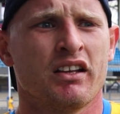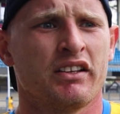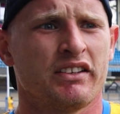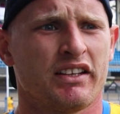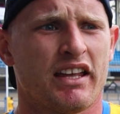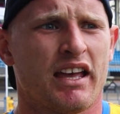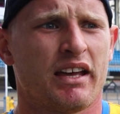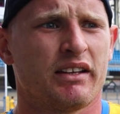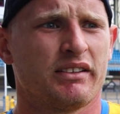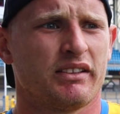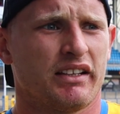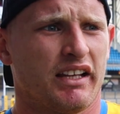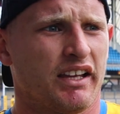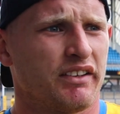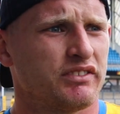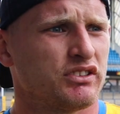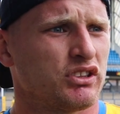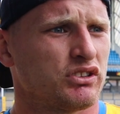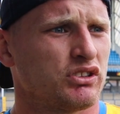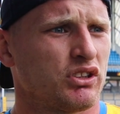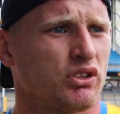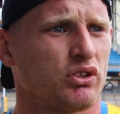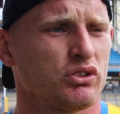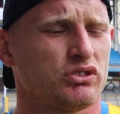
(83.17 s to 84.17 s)
yeah, it
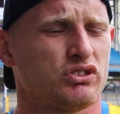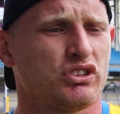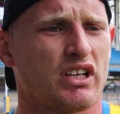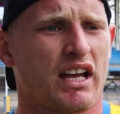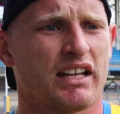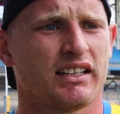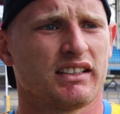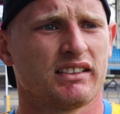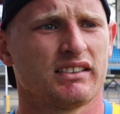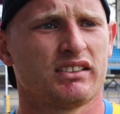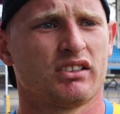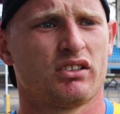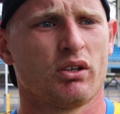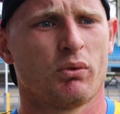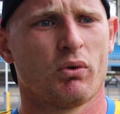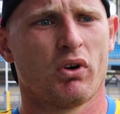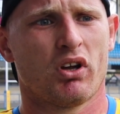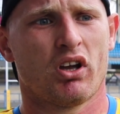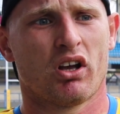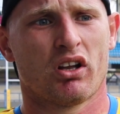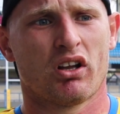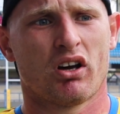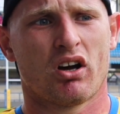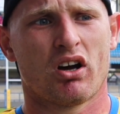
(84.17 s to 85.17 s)
gives us a good chance to
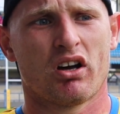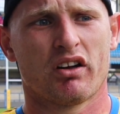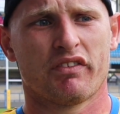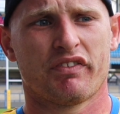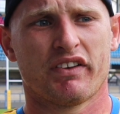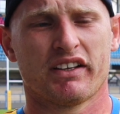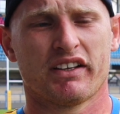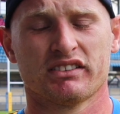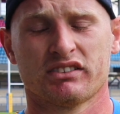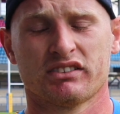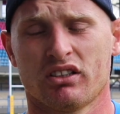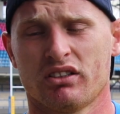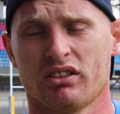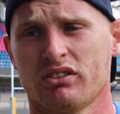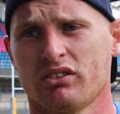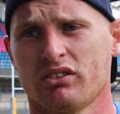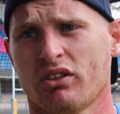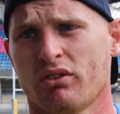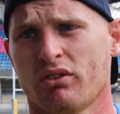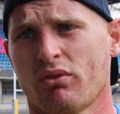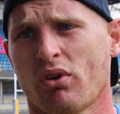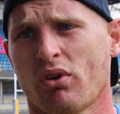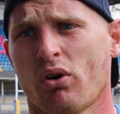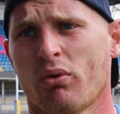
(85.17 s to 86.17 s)
work on a lot of things that
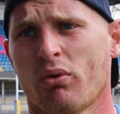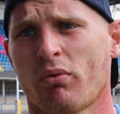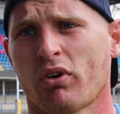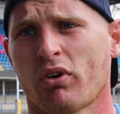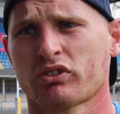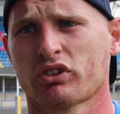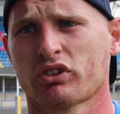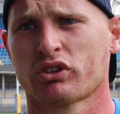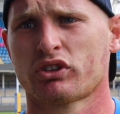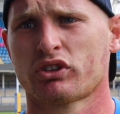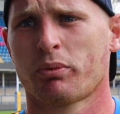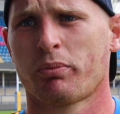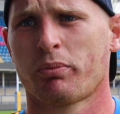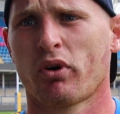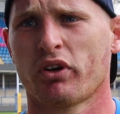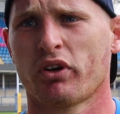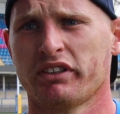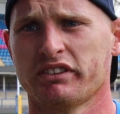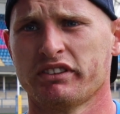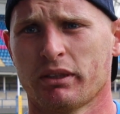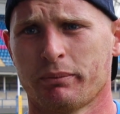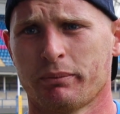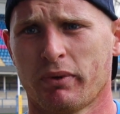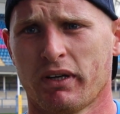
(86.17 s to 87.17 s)
Rome wants us to
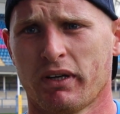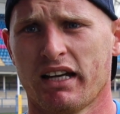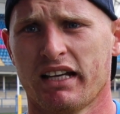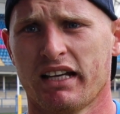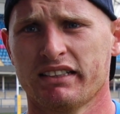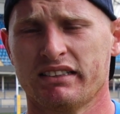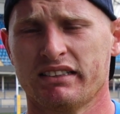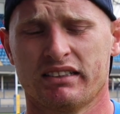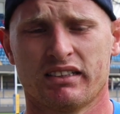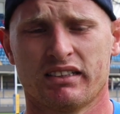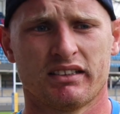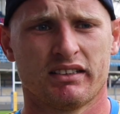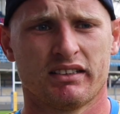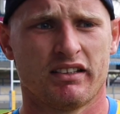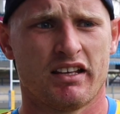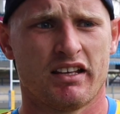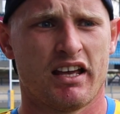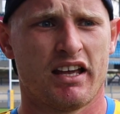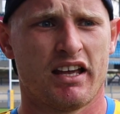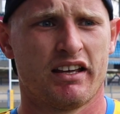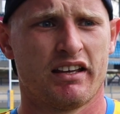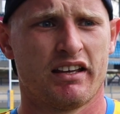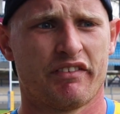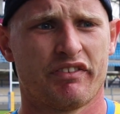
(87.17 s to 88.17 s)
put into place.
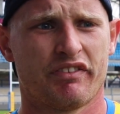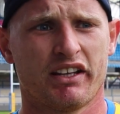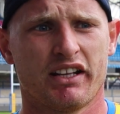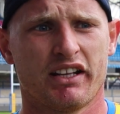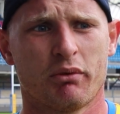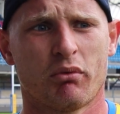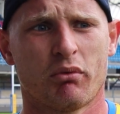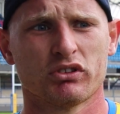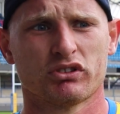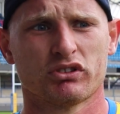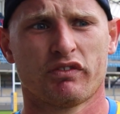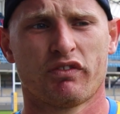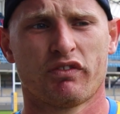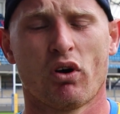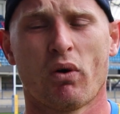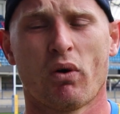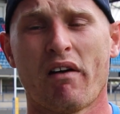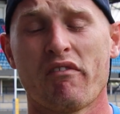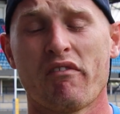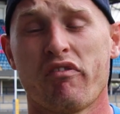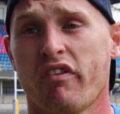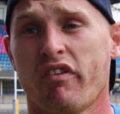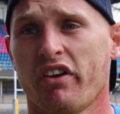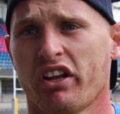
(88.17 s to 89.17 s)
I think he didn't want to throw
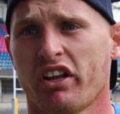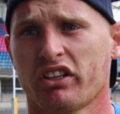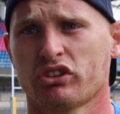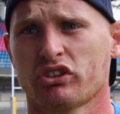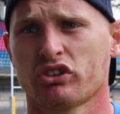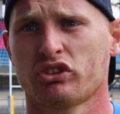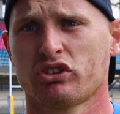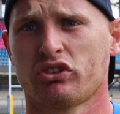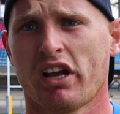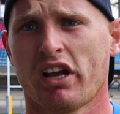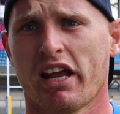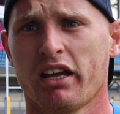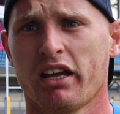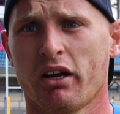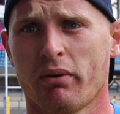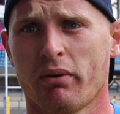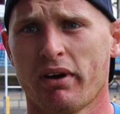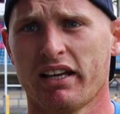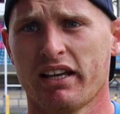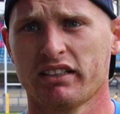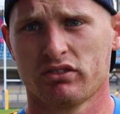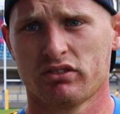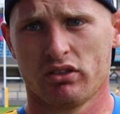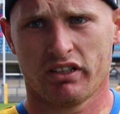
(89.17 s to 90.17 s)
everything at us straight
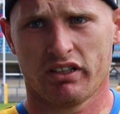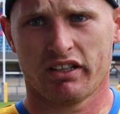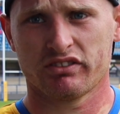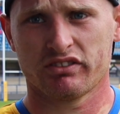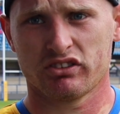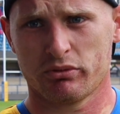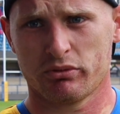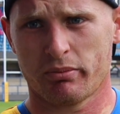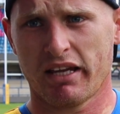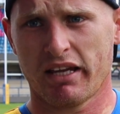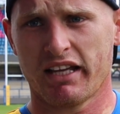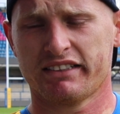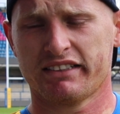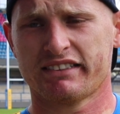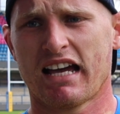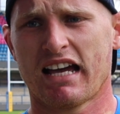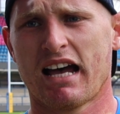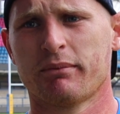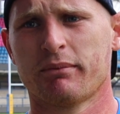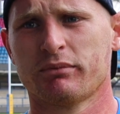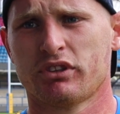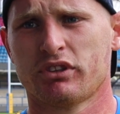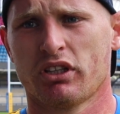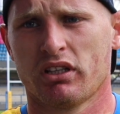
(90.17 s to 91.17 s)
away, so it gives us a bit of
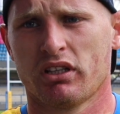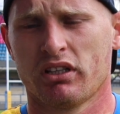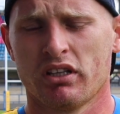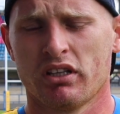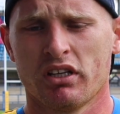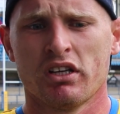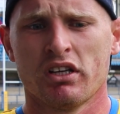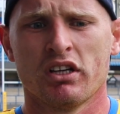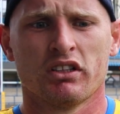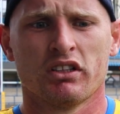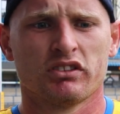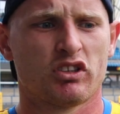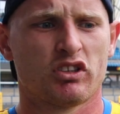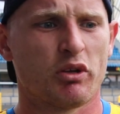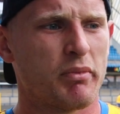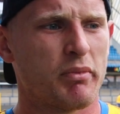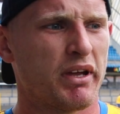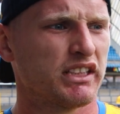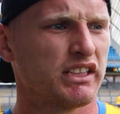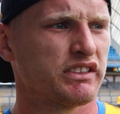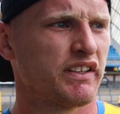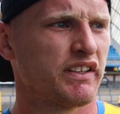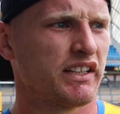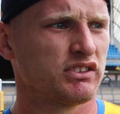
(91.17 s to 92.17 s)
time to
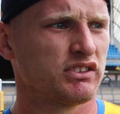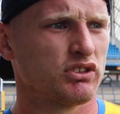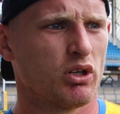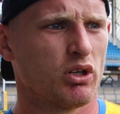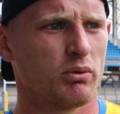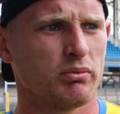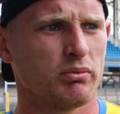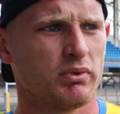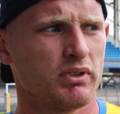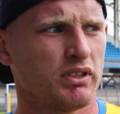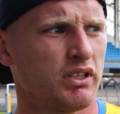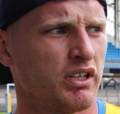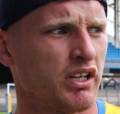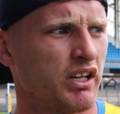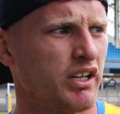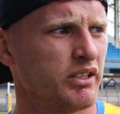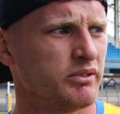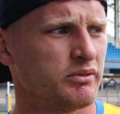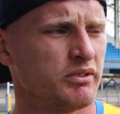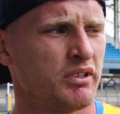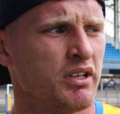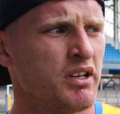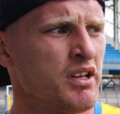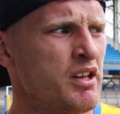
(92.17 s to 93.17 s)
mix things up
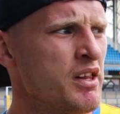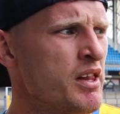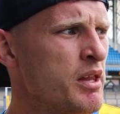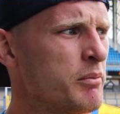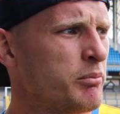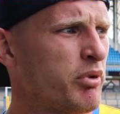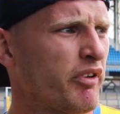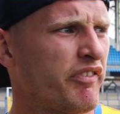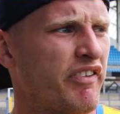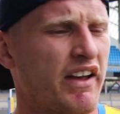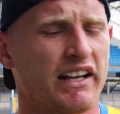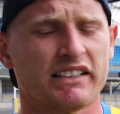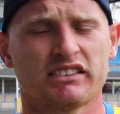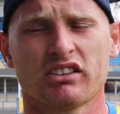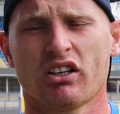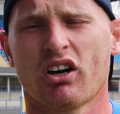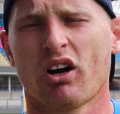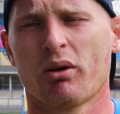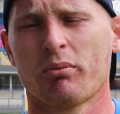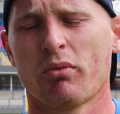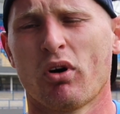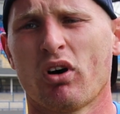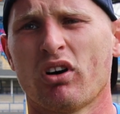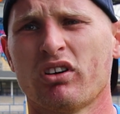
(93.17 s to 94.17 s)
and perfect a
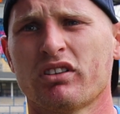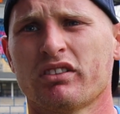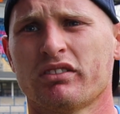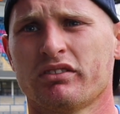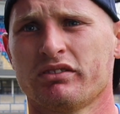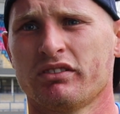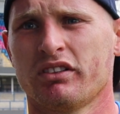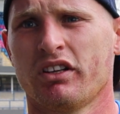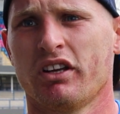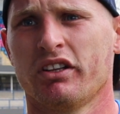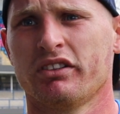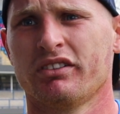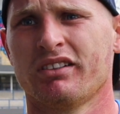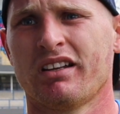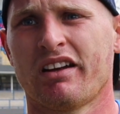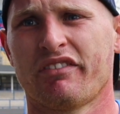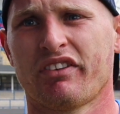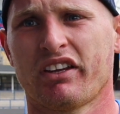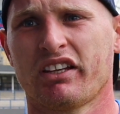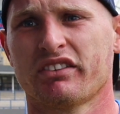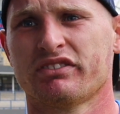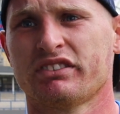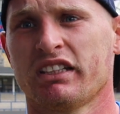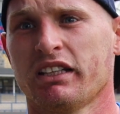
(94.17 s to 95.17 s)
lot more. And I
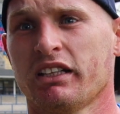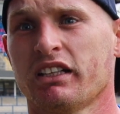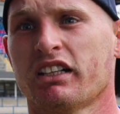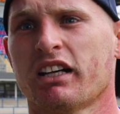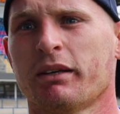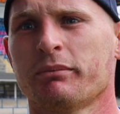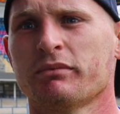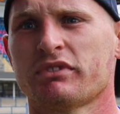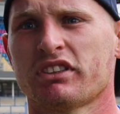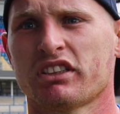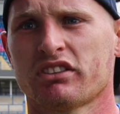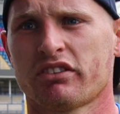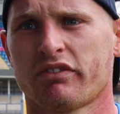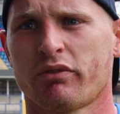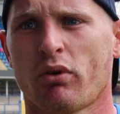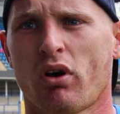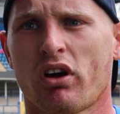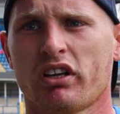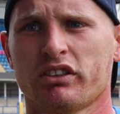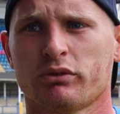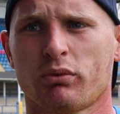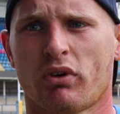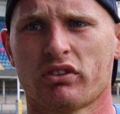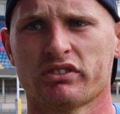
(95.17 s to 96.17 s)
think you've seen glimpses of
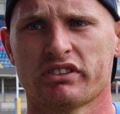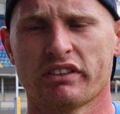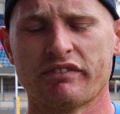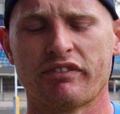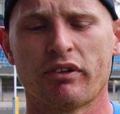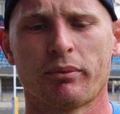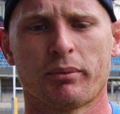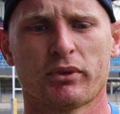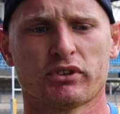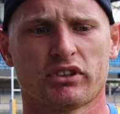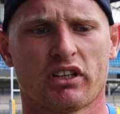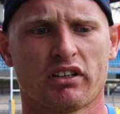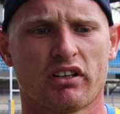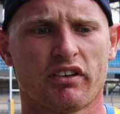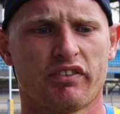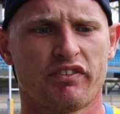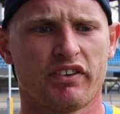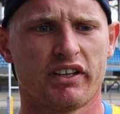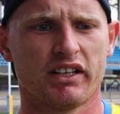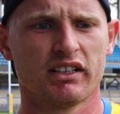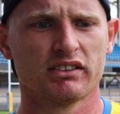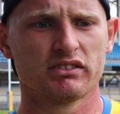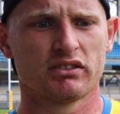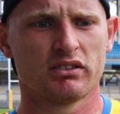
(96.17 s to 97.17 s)
what he's wanting from us on the
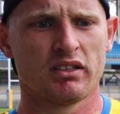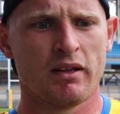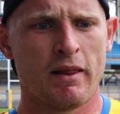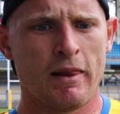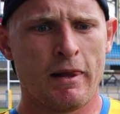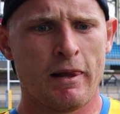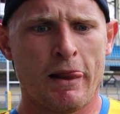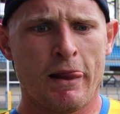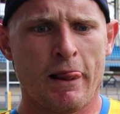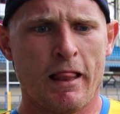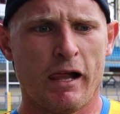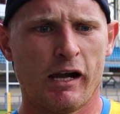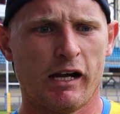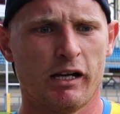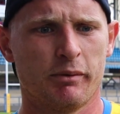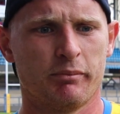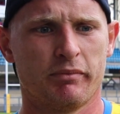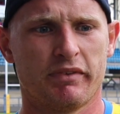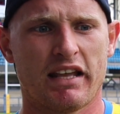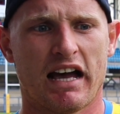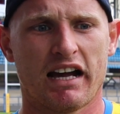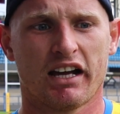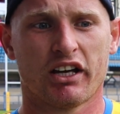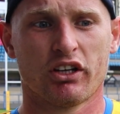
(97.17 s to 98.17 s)
field.
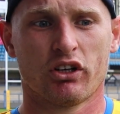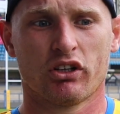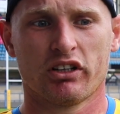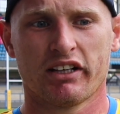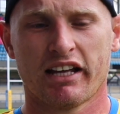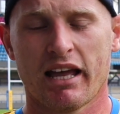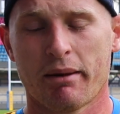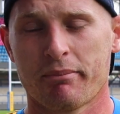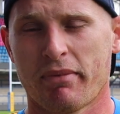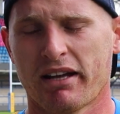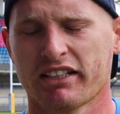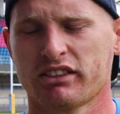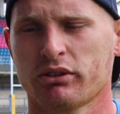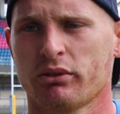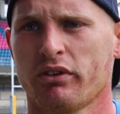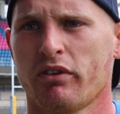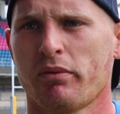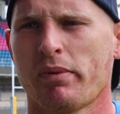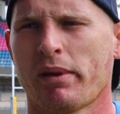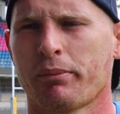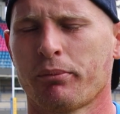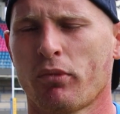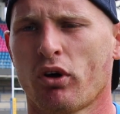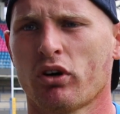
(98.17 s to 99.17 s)
That can only get better with a
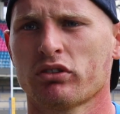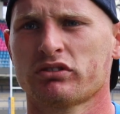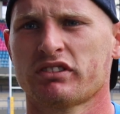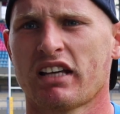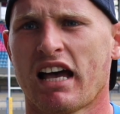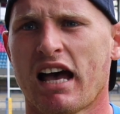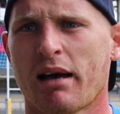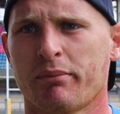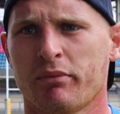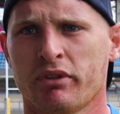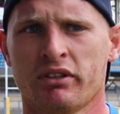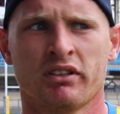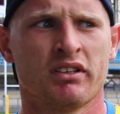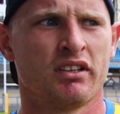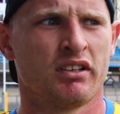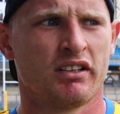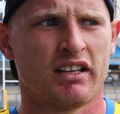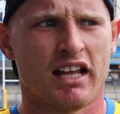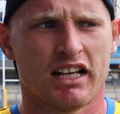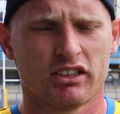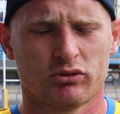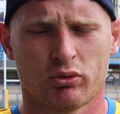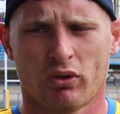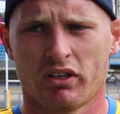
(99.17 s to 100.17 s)
bit more time, and
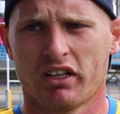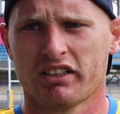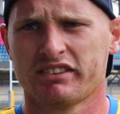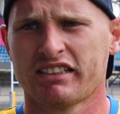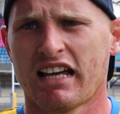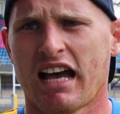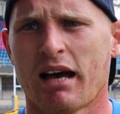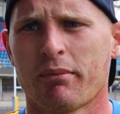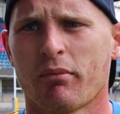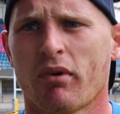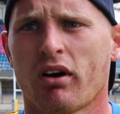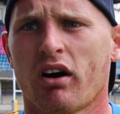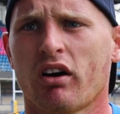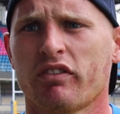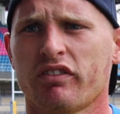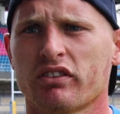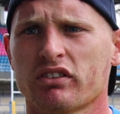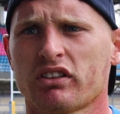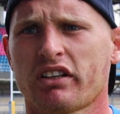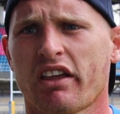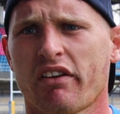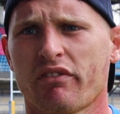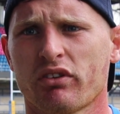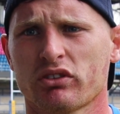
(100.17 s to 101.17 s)
that's what the time off
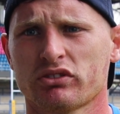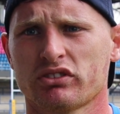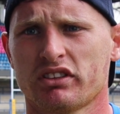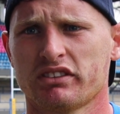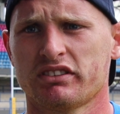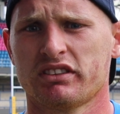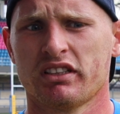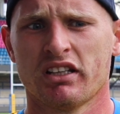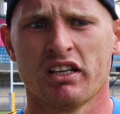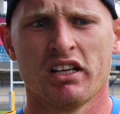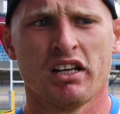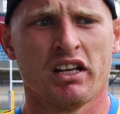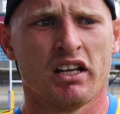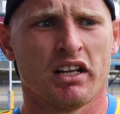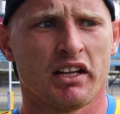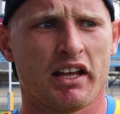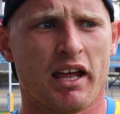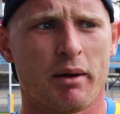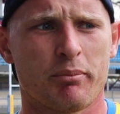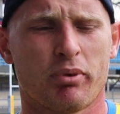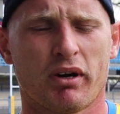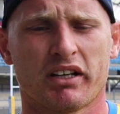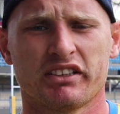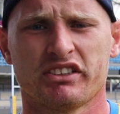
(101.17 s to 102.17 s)
will give us, is
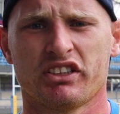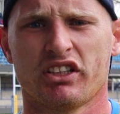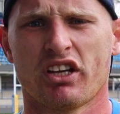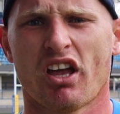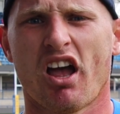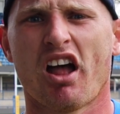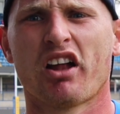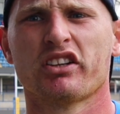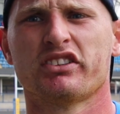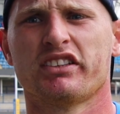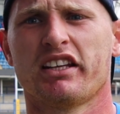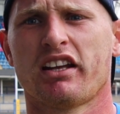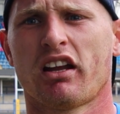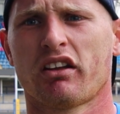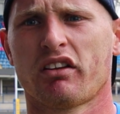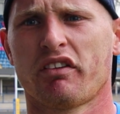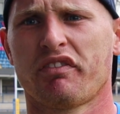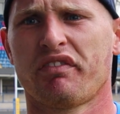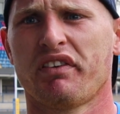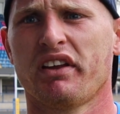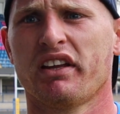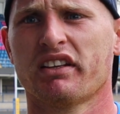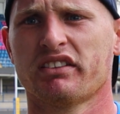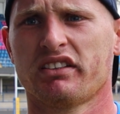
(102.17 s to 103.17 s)
get plenty of yards in on the
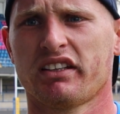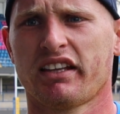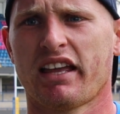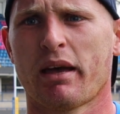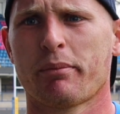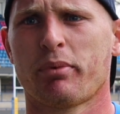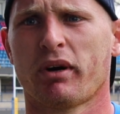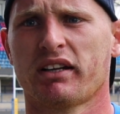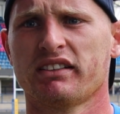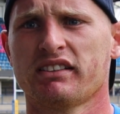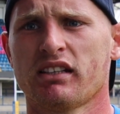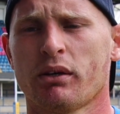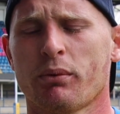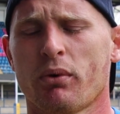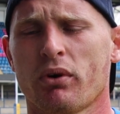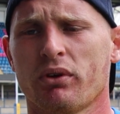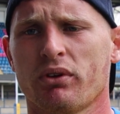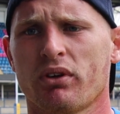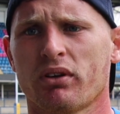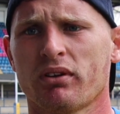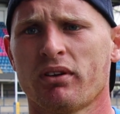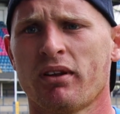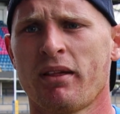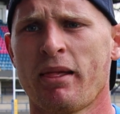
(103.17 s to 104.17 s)
field and get plenty of work
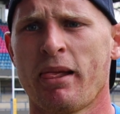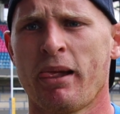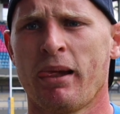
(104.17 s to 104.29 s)
done.